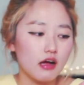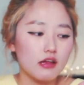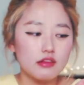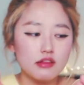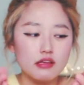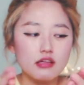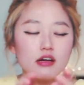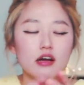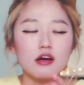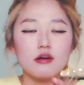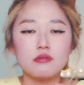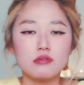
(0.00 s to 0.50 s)

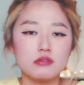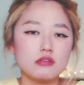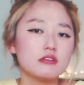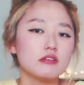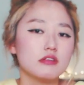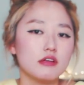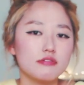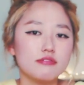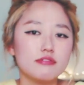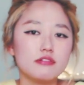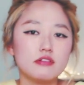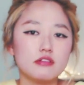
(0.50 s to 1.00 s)
I think I
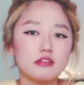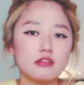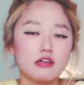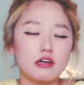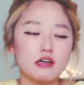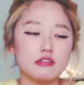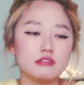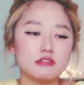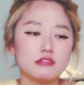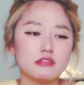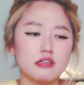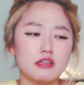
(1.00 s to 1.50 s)
would
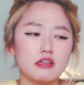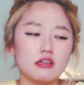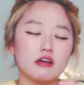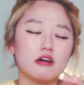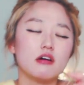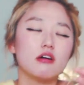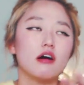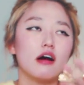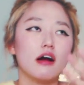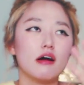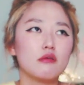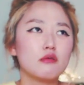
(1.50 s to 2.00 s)
definitely hesitate.
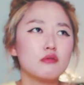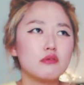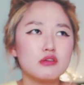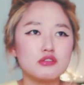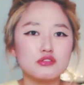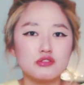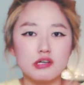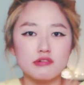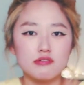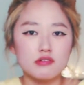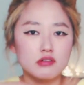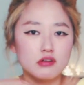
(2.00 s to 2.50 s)
Like, I don't
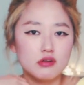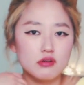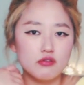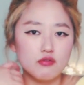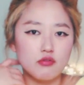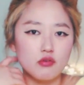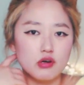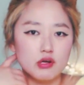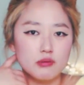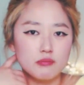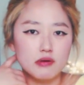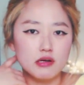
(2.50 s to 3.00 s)
want to drive
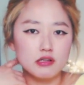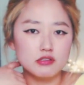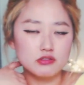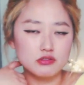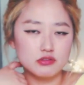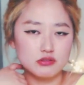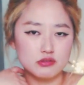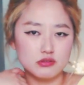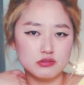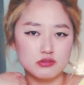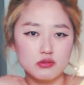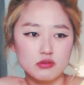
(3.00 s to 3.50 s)
another 40
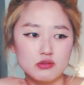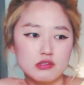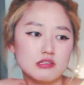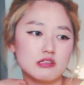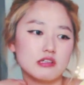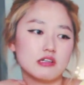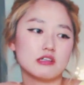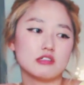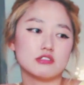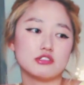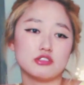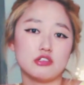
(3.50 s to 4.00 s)
bucks so
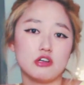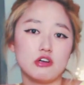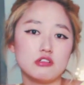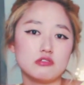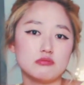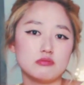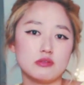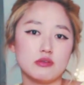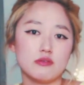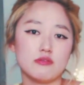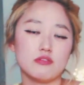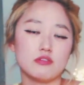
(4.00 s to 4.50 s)
that they could
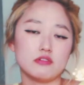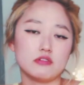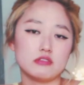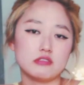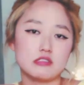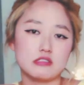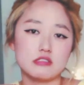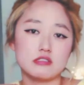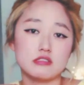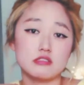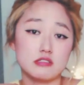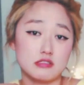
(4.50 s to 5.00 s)
charge me for
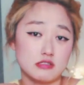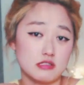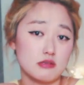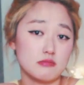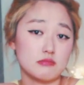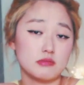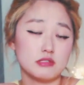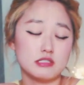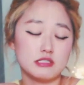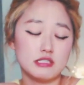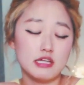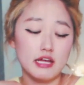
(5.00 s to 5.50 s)
this because it's
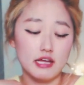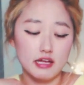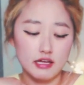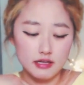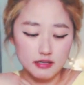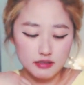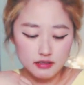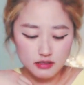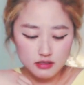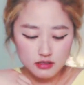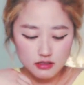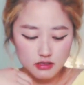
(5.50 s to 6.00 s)
their
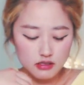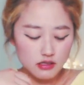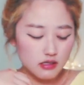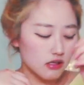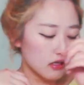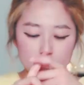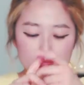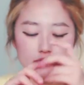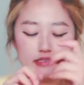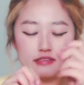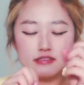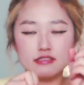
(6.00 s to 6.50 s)
mistake. If
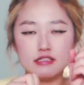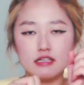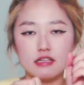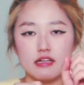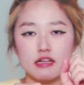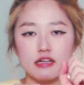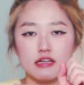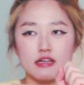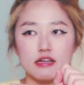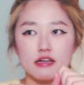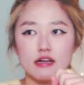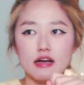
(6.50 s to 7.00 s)
I'm, let's
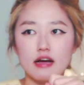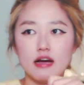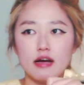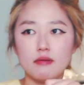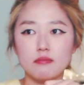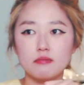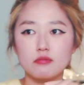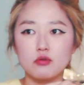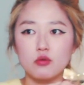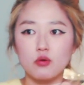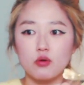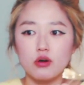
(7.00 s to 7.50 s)
say, like
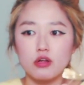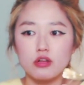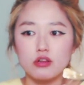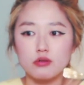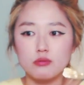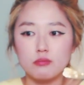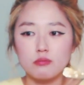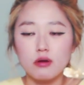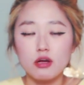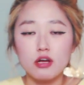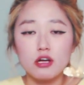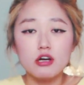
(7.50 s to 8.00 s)
I'm
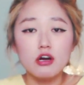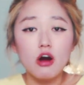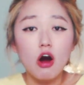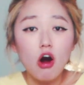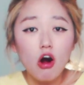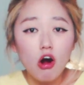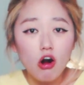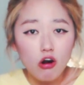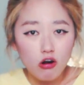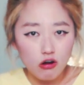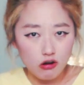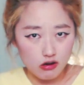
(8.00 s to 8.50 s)
going to my
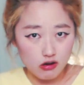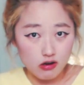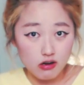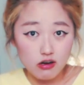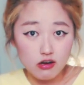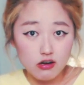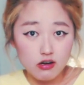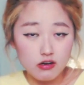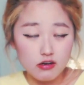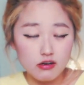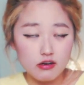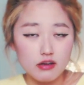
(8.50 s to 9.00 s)

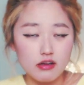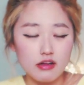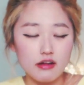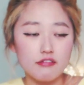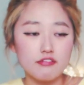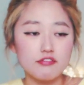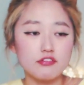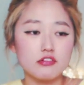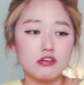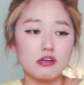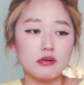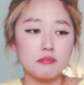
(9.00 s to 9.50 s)
car
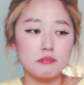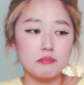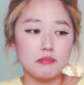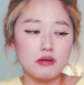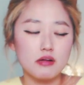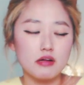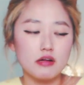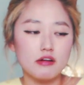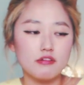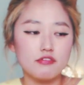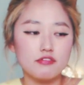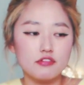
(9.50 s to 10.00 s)

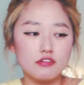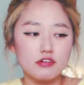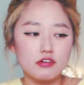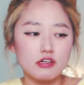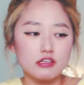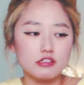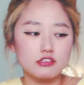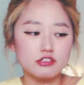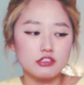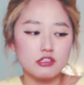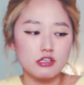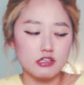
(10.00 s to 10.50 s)
after
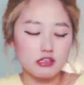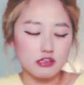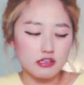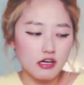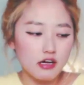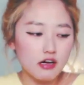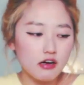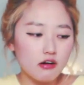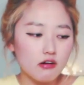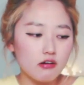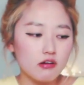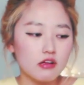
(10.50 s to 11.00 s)
I
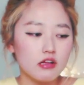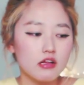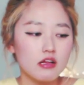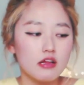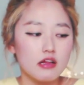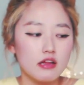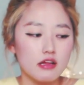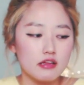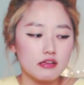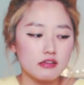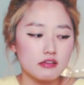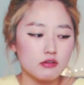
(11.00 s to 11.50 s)
checked out
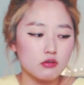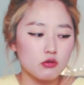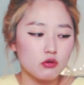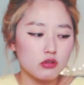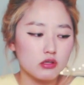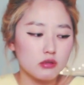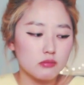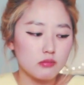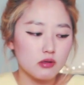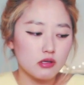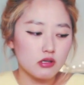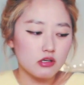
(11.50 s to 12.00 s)
and I'm
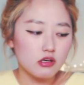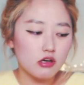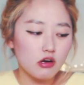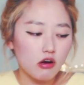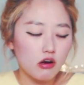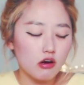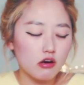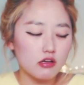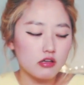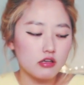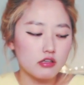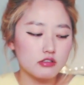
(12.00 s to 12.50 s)
going to my
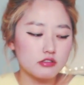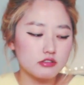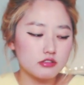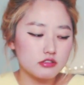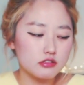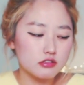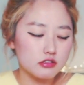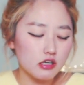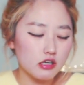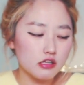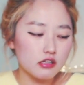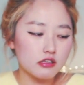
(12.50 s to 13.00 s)
car and
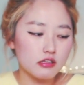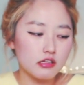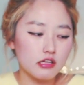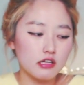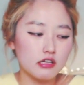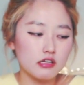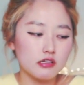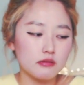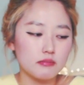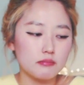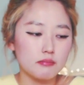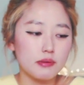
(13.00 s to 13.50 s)
saw that
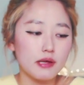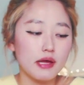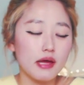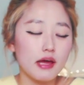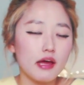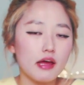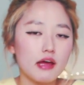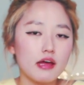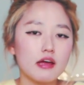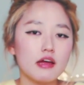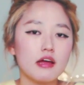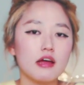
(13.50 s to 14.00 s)
they didn't
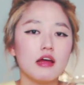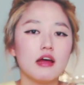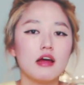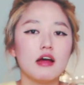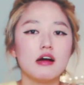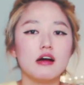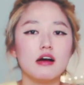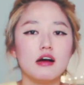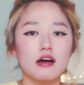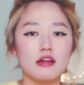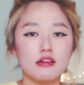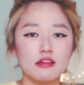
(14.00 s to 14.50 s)
pay,
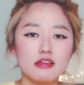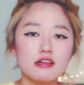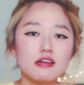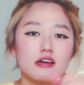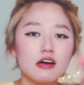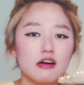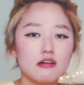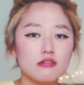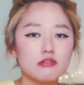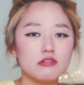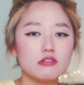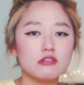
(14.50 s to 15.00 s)
I
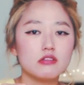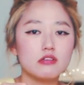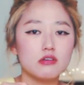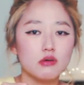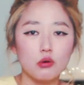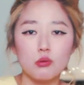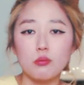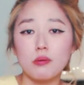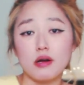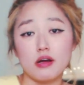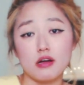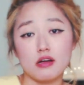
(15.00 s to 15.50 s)
think I
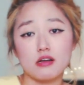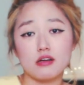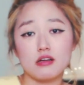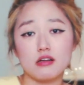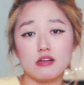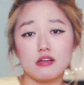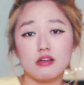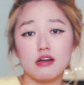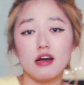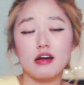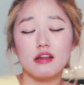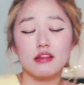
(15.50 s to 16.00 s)
would go back.
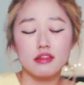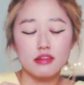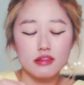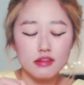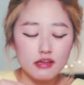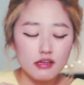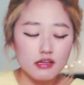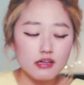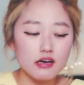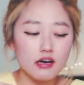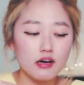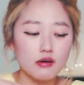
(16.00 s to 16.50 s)
I
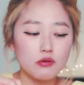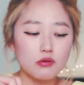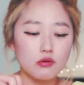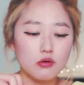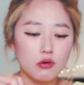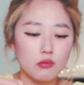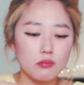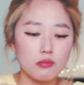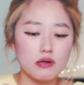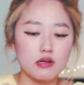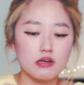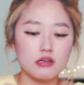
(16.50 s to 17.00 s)
think I
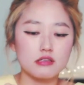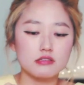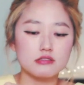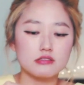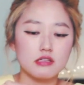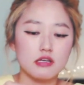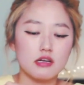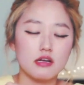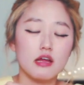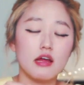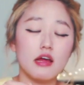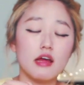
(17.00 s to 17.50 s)
would go back and
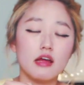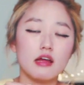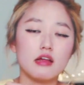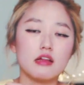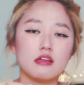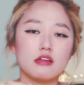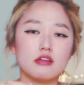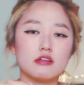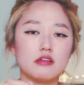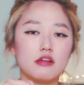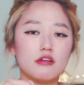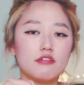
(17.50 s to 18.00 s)
say,
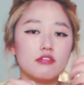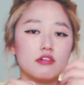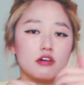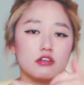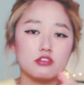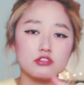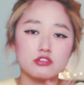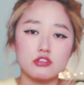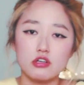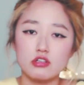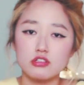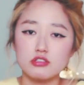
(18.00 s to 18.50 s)
hey, they
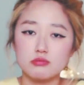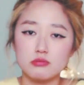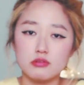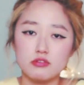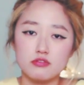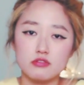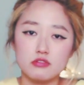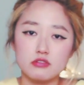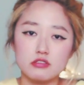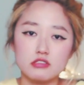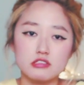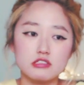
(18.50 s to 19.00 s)
forgot to charge
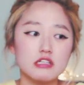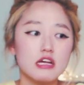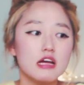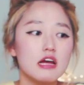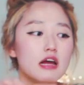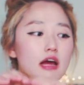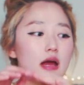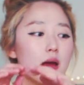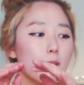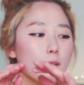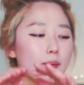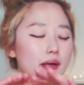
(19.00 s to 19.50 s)
me for this,
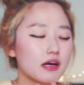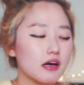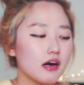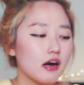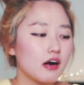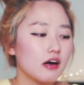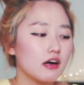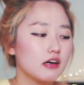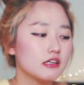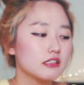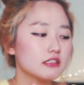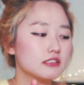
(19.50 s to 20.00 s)

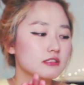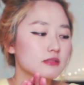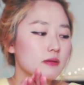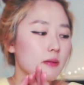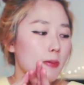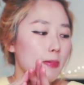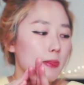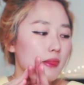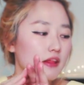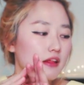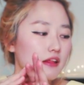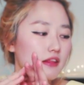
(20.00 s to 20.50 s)
because
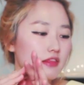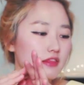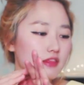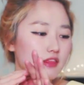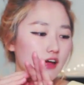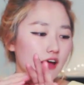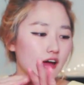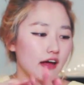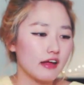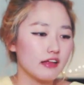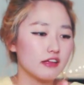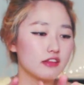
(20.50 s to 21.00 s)

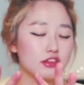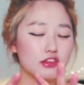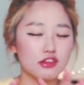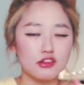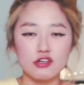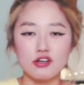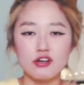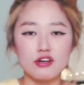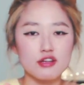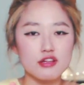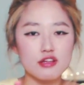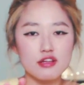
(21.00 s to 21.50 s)

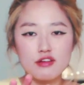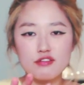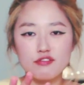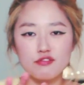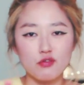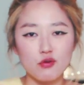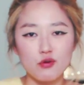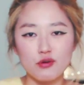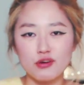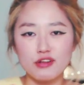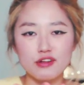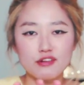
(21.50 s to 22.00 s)
that
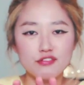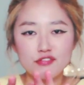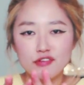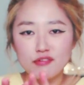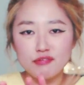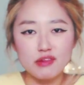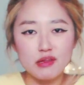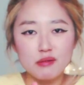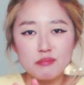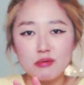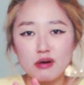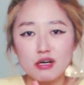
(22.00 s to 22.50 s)
30, 40,
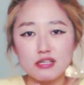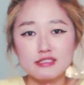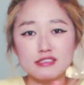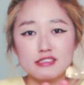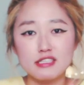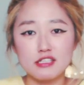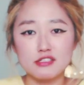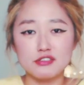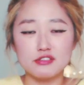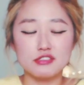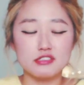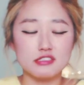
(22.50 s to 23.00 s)
50 bucks
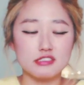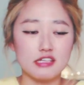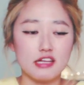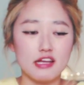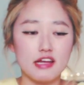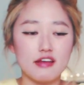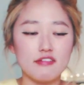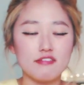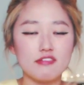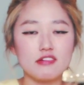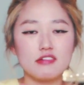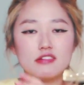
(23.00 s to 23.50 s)
that you
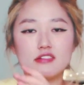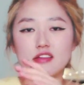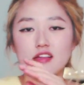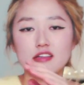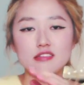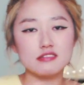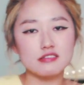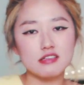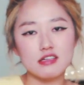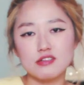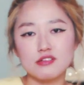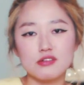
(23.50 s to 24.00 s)
save,
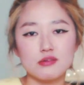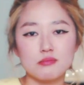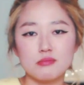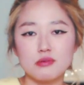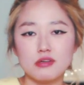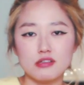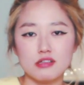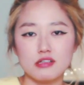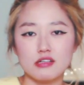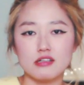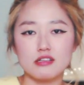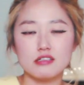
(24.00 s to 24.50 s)
that's not your
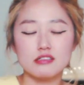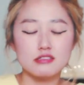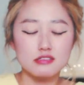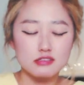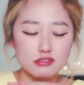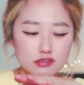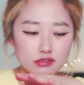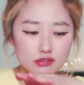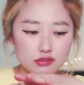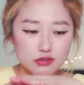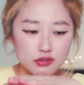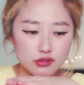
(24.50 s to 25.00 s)
money.
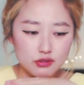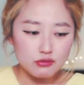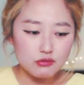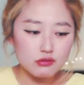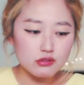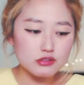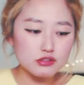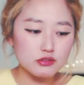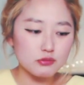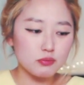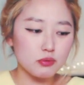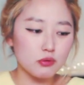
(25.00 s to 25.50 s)
It's you
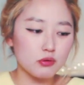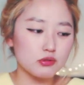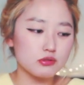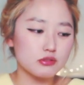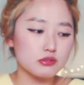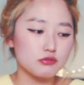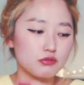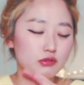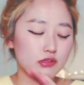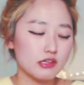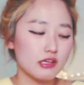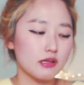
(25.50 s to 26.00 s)
are
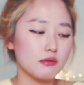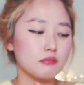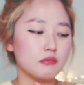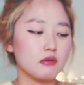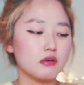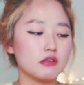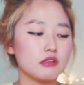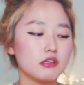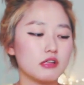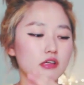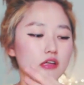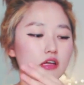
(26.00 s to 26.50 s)
supposed to, with
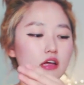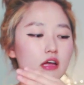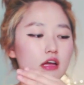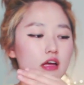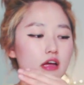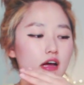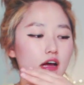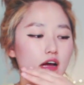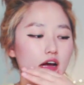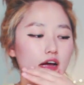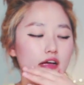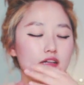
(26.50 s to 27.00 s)
that money,
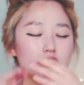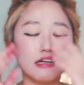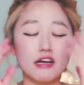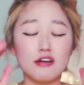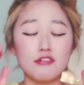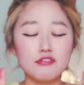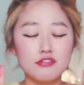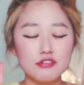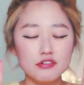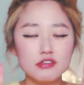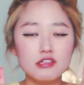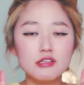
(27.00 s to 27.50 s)

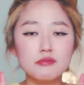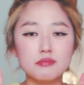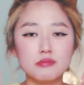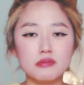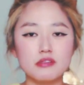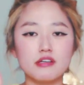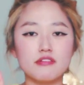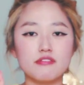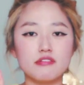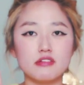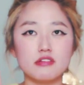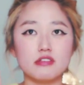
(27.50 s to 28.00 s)
I really
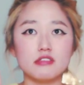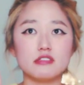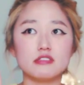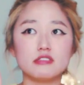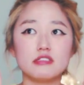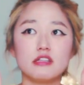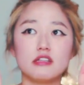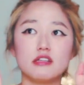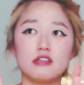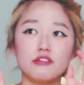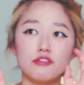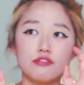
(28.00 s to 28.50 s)
believe in
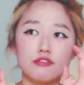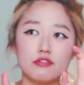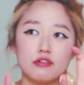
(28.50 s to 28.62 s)
this.